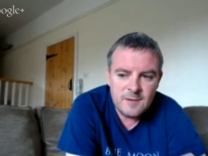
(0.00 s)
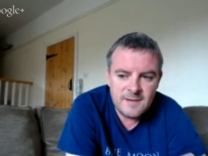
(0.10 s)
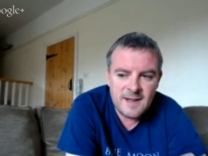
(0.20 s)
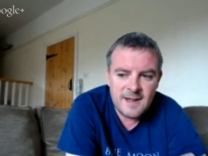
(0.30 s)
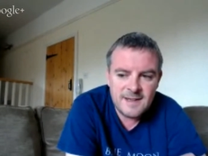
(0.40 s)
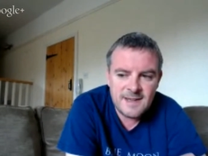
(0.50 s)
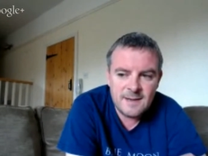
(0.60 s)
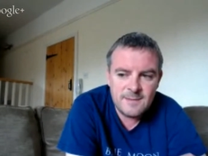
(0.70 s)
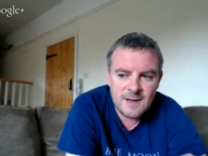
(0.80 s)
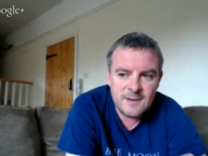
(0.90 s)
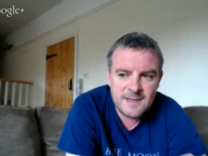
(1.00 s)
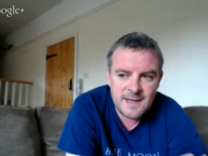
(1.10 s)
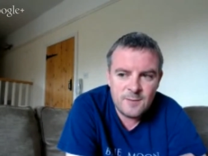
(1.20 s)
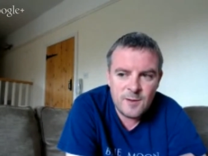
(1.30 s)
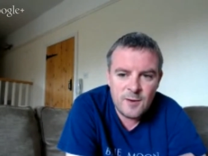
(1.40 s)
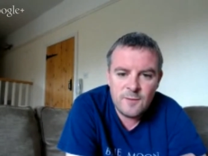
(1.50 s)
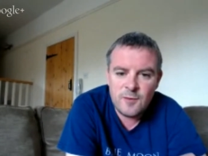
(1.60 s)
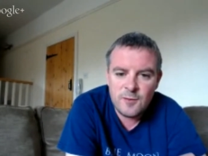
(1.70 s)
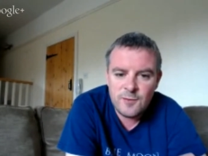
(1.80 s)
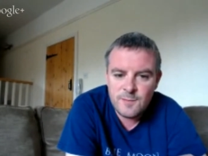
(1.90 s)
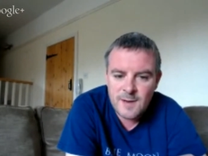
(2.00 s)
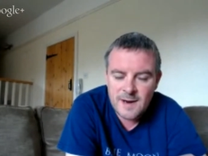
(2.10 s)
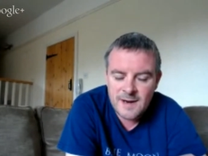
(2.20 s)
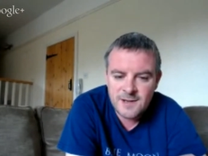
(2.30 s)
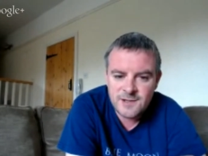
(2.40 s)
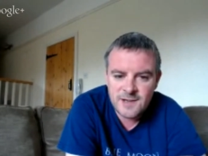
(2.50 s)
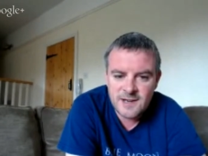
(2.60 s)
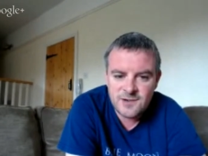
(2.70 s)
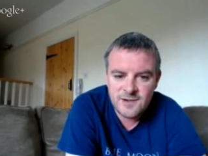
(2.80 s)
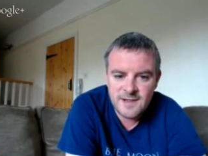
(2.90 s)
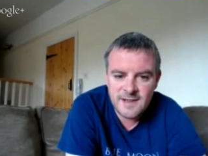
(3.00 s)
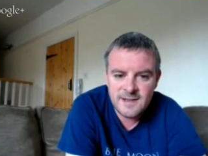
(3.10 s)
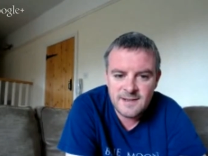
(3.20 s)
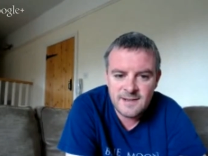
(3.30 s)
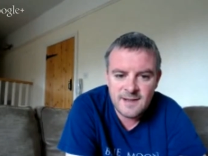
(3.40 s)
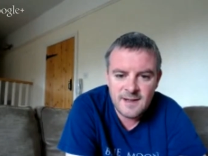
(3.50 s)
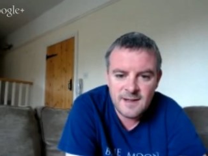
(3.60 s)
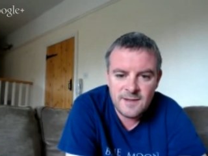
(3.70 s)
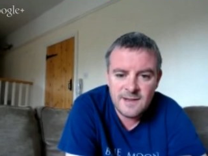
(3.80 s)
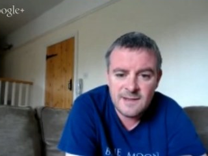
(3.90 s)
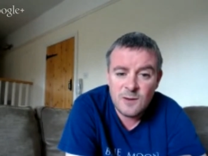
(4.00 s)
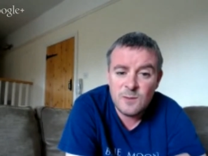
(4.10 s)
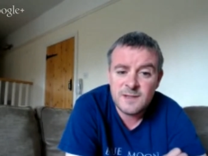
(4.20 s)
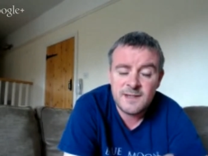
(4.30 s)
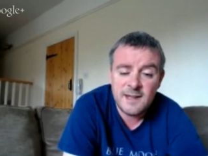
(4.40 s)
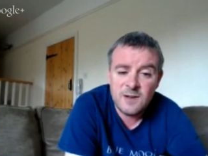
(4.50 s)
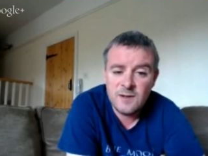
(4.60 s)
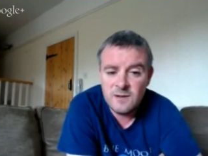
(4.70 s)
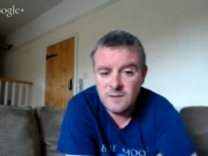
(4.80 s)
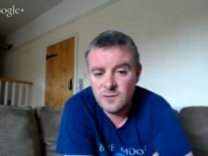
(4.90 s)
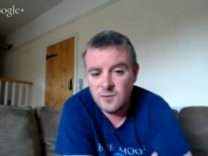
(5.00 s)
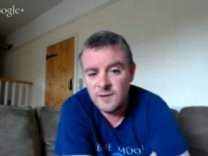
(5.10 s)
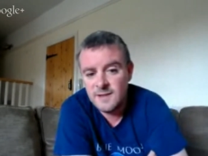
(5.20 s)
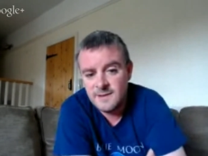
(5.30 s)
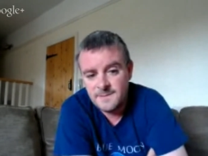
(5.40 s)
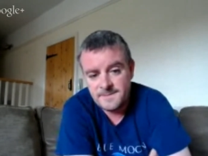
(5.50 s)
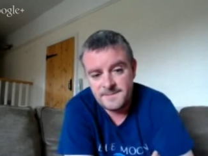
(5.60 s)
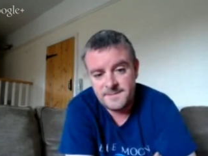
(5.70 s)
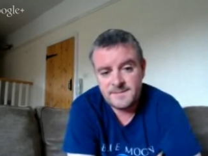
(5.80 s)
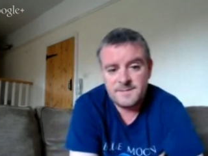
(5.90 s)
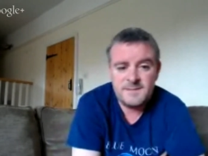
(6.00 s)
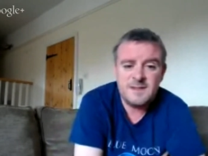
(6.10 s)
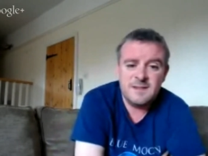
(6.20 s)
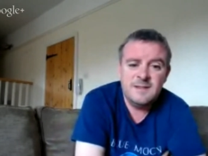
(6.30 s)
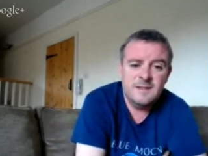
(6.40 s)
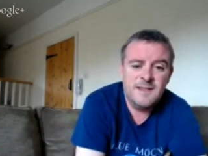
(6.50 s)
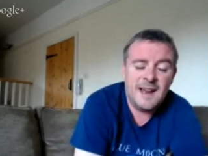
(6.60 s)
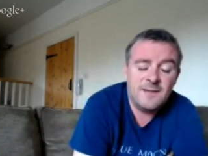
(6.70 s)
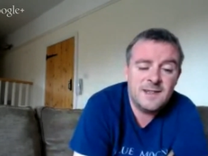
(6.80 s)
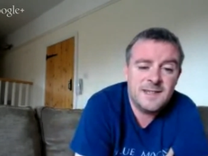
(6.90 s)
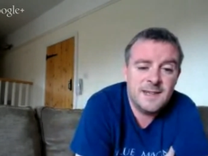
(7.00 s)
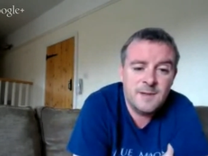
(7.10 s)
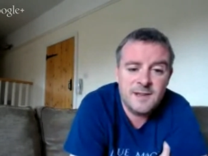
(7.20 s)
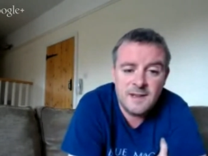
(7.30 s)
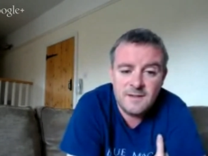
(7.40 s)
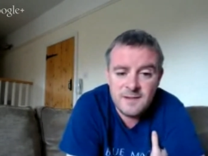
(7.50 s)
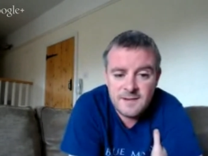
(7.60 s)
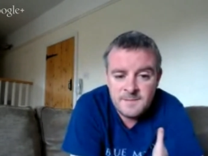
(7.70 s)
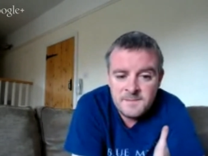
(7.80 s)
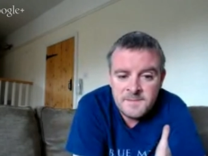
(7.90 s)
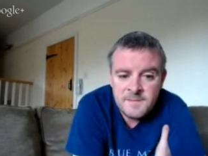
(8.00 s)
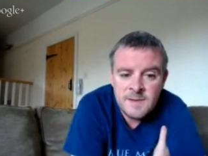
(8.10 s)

Because 9 times out of 10, with over 100 managers entering these lower stake tourneys, they'll have a team that delivers.